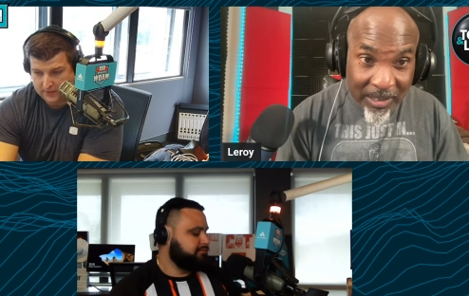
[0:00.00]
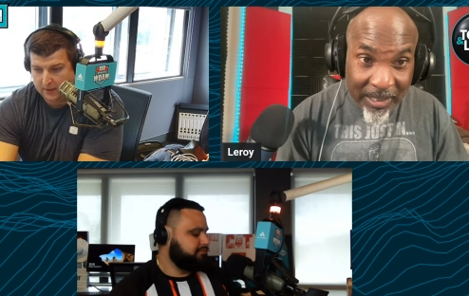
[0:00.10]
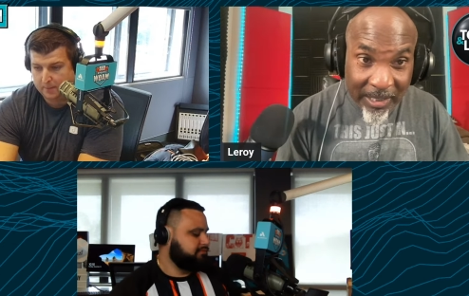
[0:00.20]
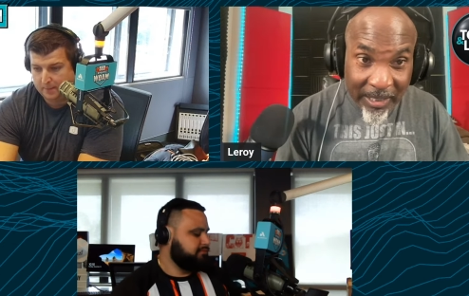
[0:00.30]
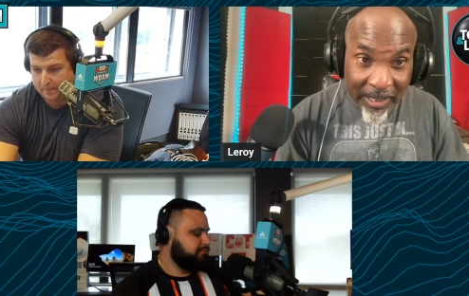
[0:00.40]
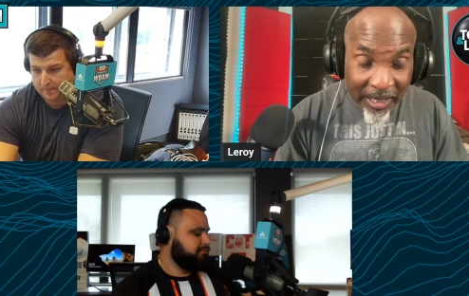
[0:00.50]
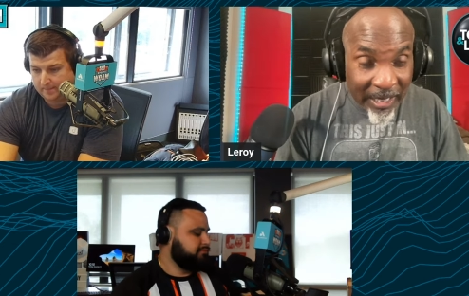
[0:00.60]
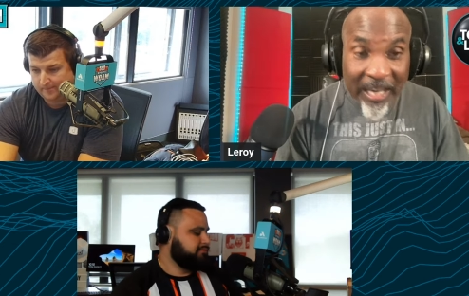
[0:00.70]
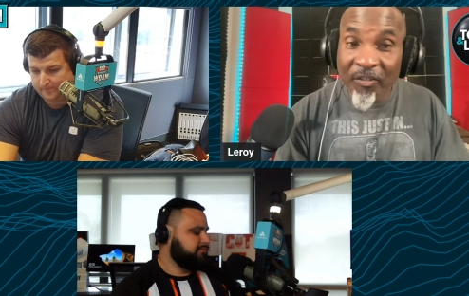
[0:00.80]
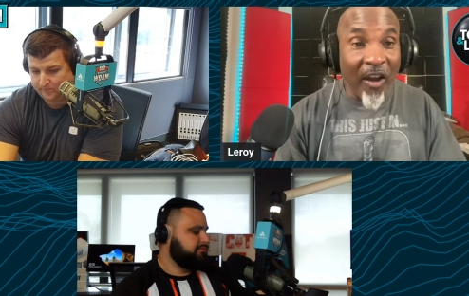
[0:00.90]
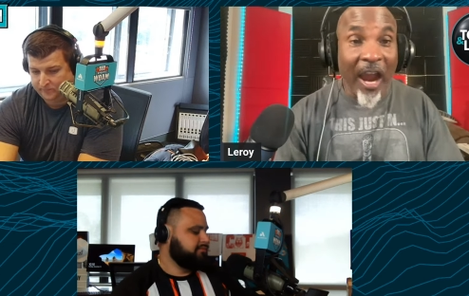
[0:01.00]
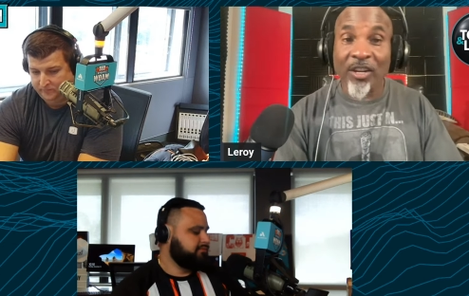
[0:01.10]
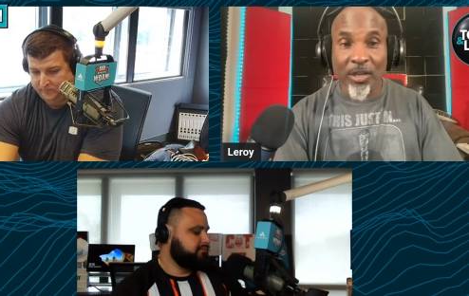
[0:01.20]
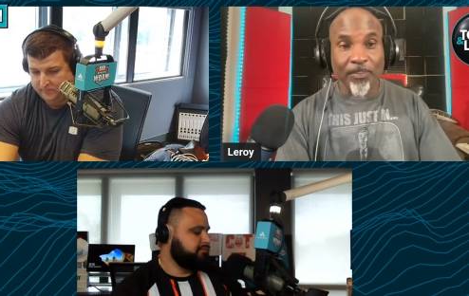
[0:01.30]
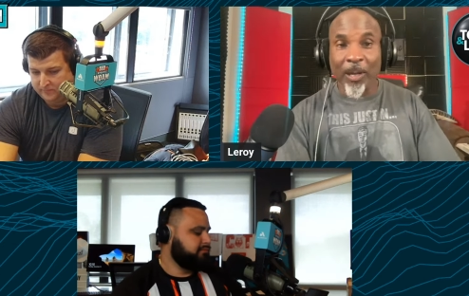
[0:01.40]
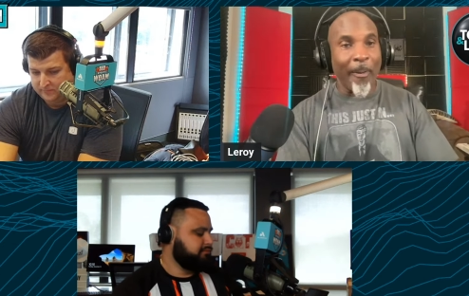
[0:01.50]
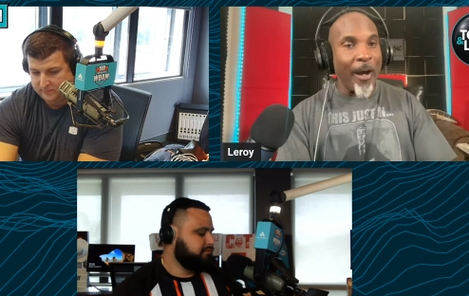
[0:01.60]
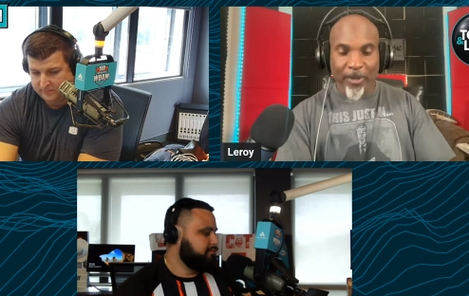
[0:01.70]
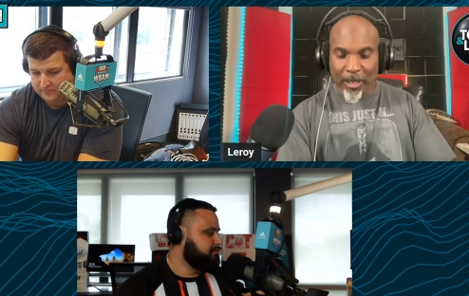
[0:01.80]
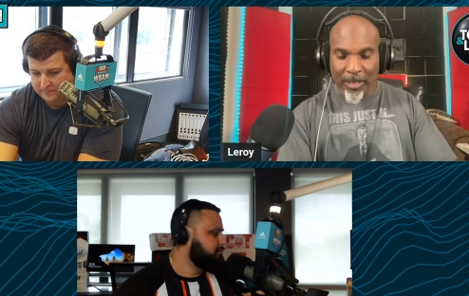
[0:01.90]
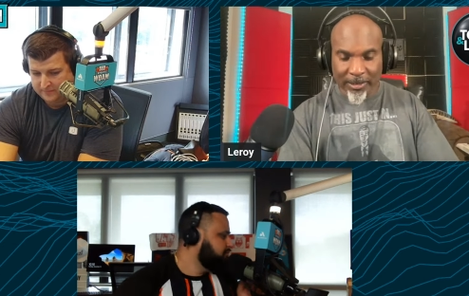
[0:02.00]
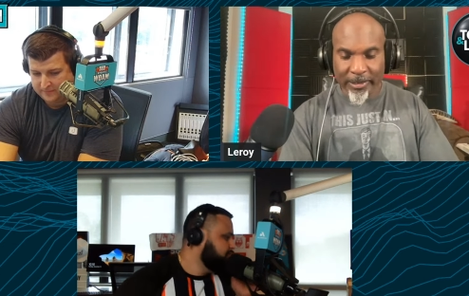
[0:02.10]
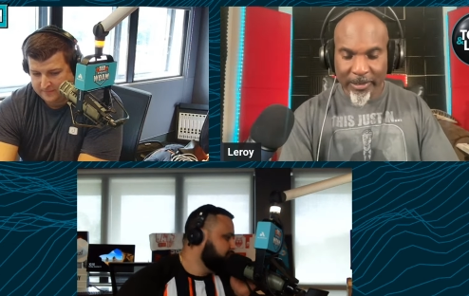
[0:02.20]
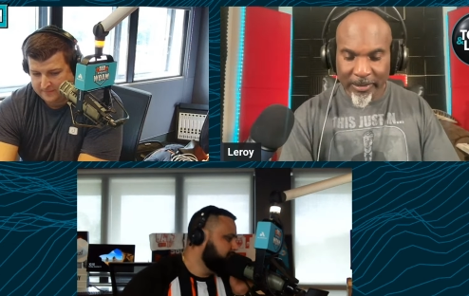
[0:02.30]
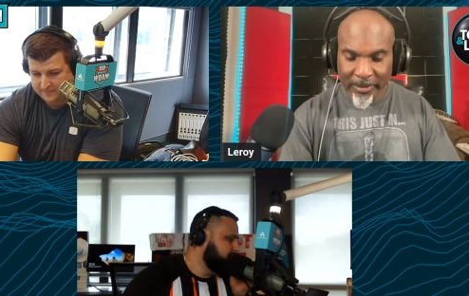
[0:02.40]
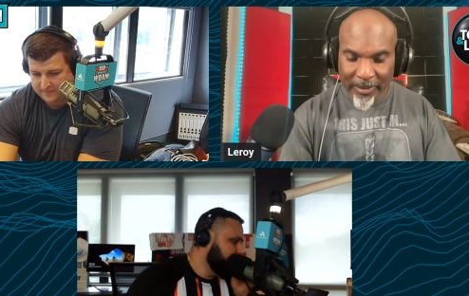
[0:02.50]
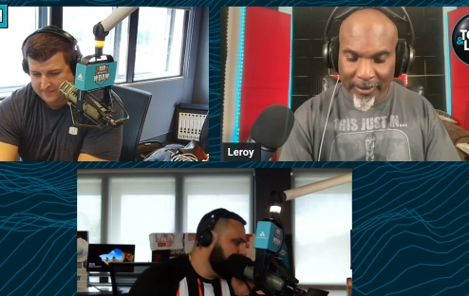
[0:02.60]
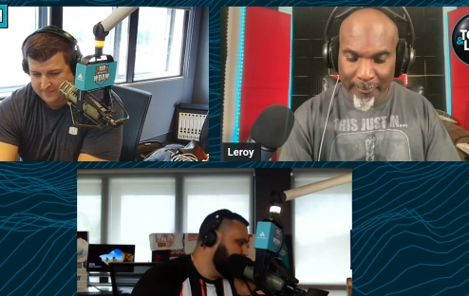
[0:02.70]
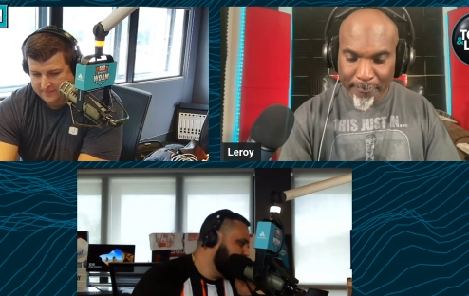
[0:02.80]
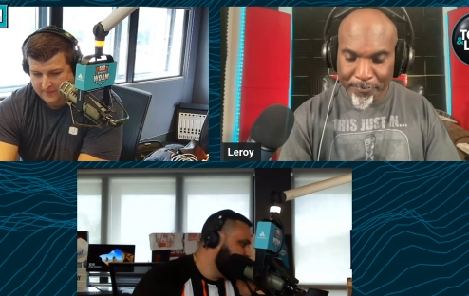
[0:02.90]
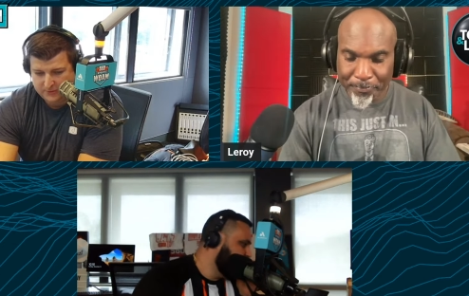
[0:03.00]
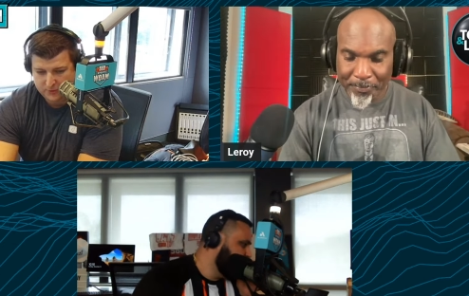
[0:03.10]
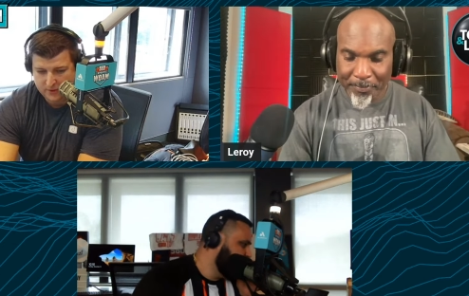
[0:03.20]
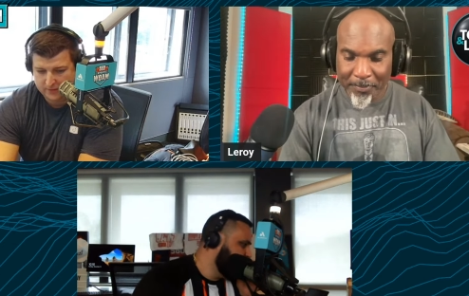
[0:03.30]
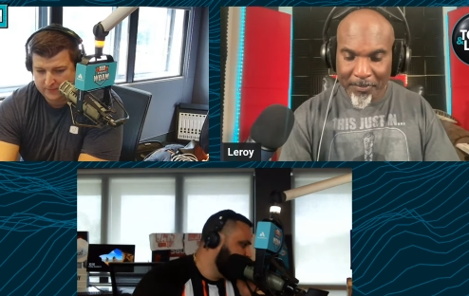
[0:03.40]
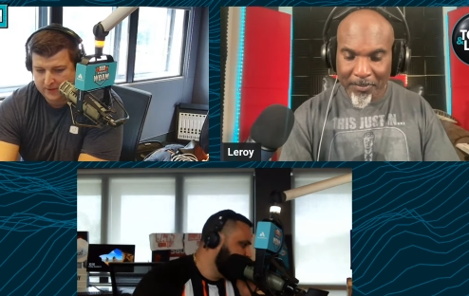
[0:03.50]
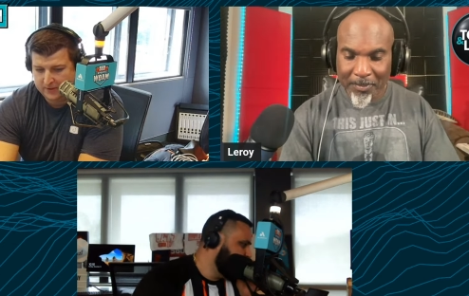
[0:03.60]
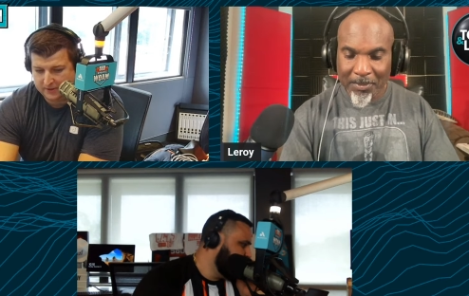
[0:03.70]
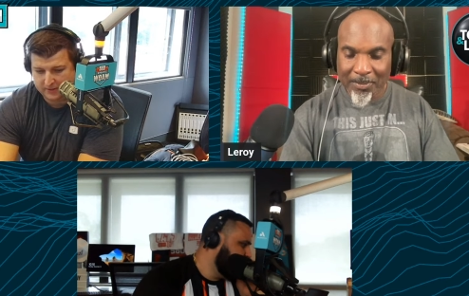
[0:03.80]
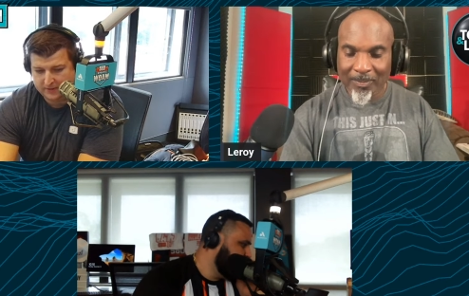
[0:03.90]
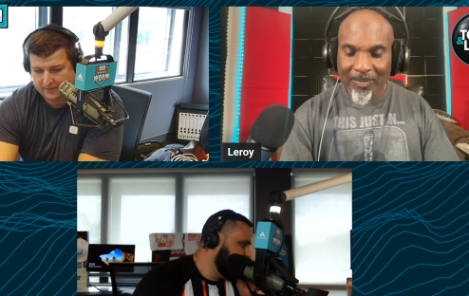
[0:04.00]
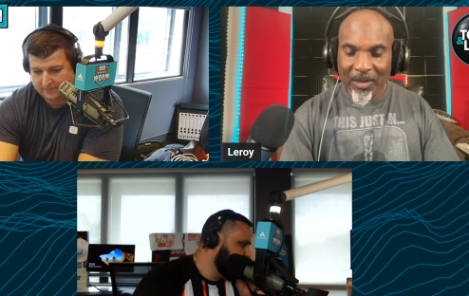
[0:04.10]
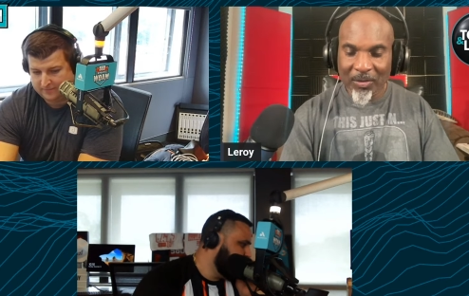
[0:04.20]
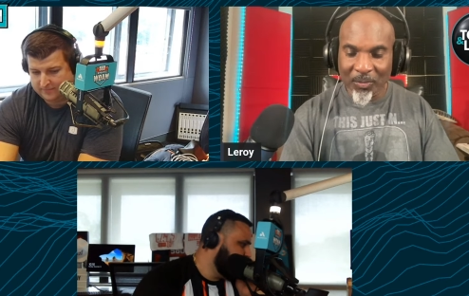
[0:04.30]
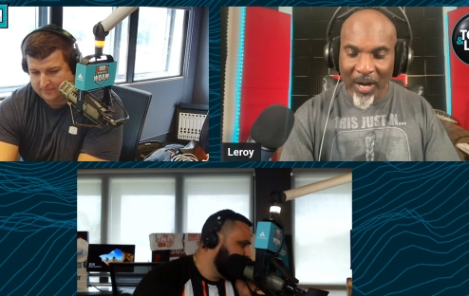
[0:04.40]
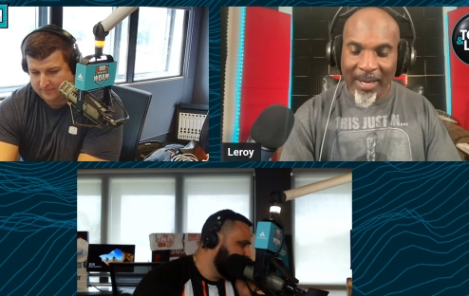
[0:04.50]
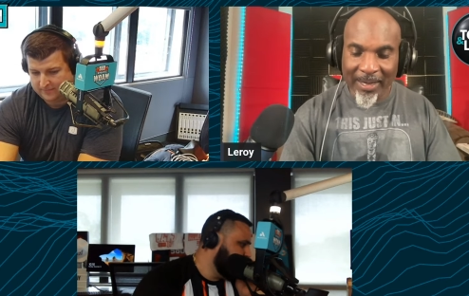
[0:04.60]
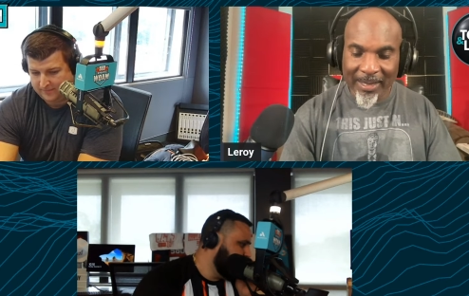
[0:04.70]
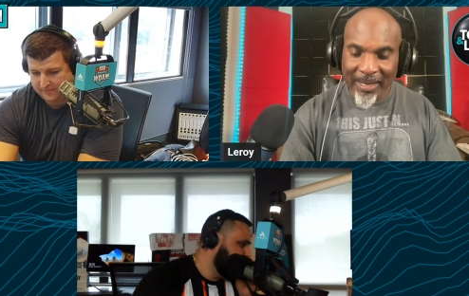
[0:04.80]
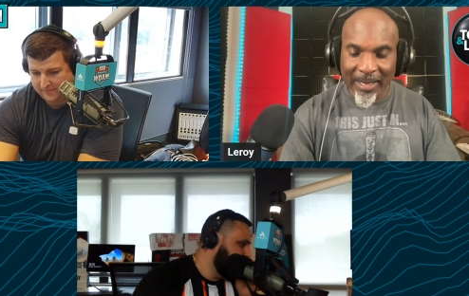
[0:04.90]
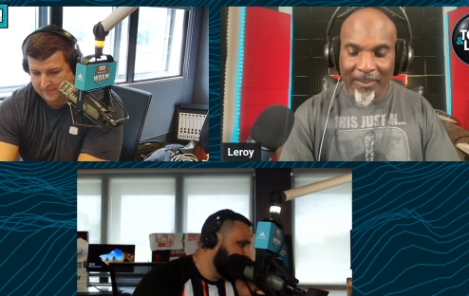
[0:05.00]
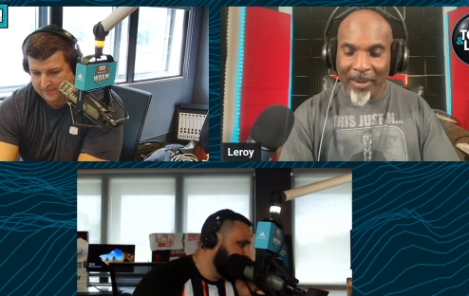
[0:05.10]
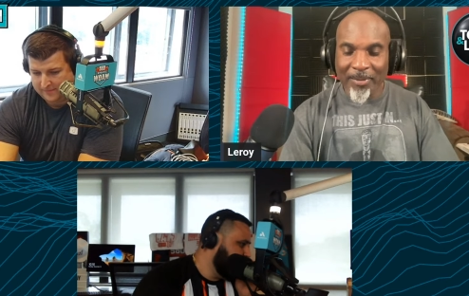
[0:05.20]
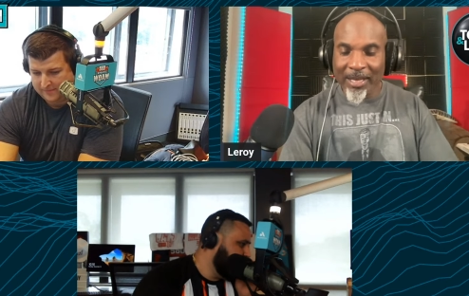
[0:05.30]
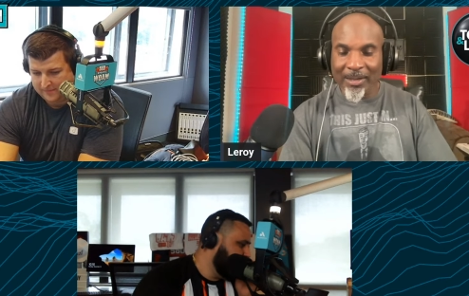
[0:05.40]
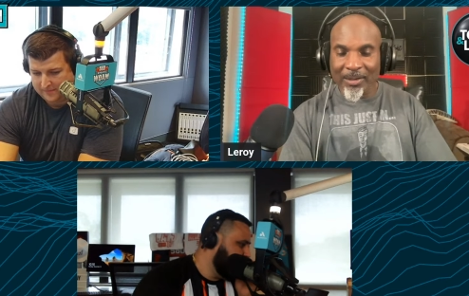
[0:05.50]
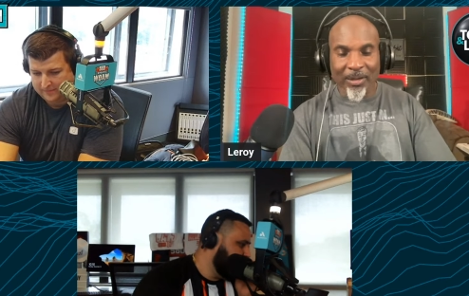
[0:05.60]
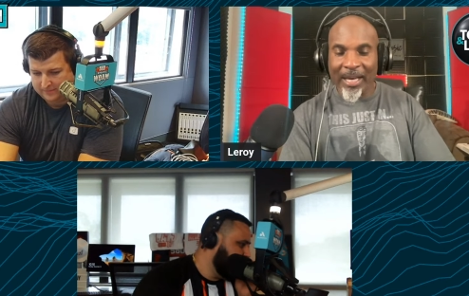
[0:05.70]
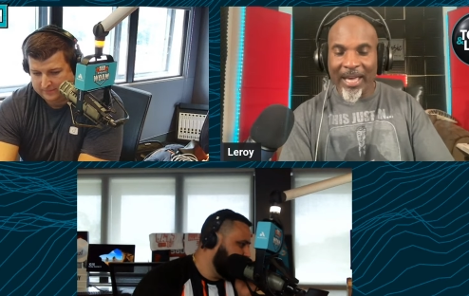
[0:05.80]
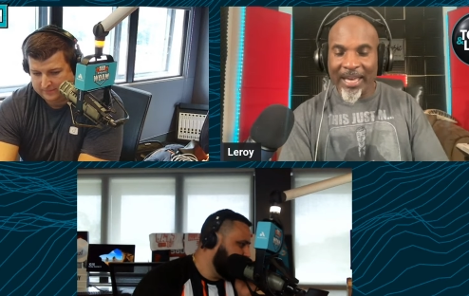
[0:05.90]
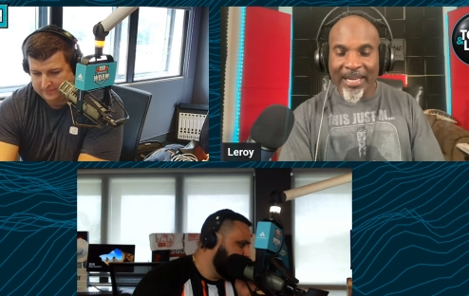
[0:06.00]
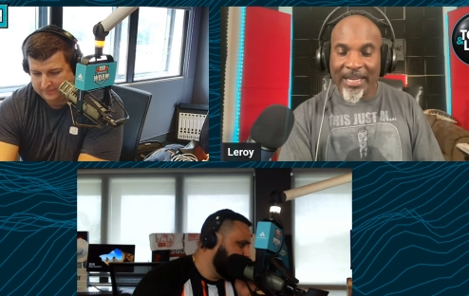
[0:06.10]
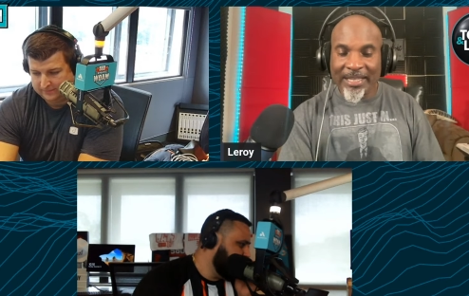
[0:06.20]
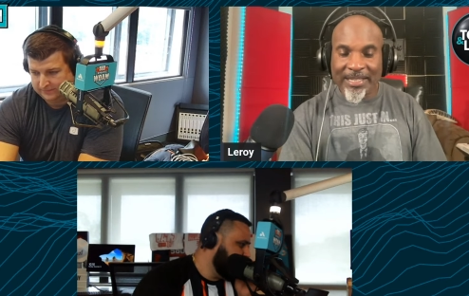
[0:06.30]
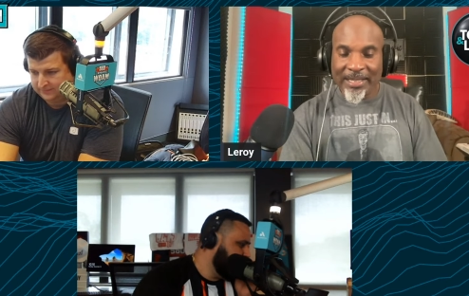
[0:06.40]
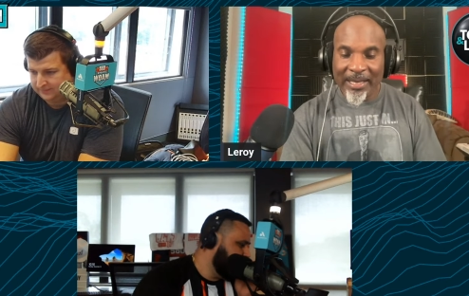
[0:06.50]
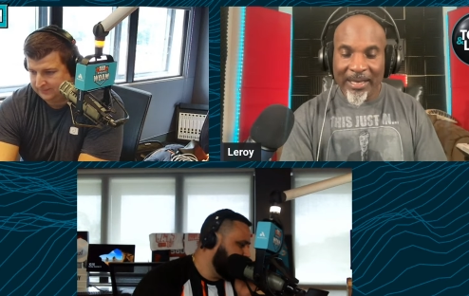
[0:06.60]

Speaker 1: Yep. He fires up the bum guns. he's
Speaker 2: drunk, very clearly.
Speaker 1: Right. I mean, it, it's